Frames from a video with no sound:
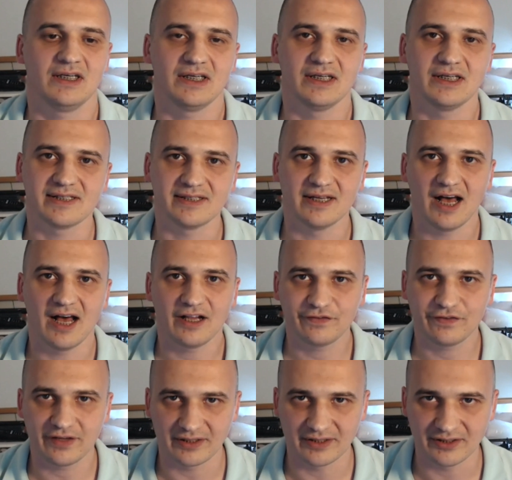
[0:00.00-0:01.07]
is the
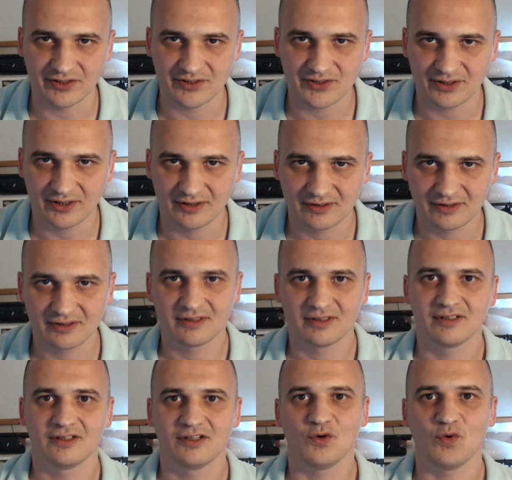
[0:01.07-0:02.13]
healthcare industry,
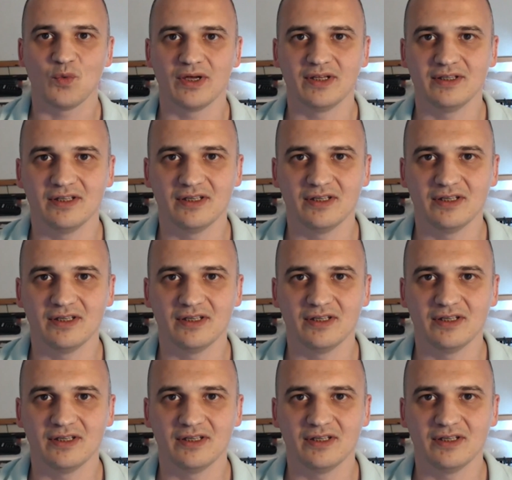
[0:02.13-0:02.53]
when